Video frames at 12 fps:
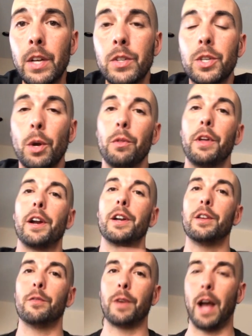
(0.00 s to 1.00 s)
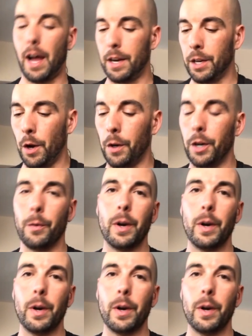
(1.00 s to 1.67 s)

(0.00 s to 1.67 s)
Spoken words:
So there you've got, you're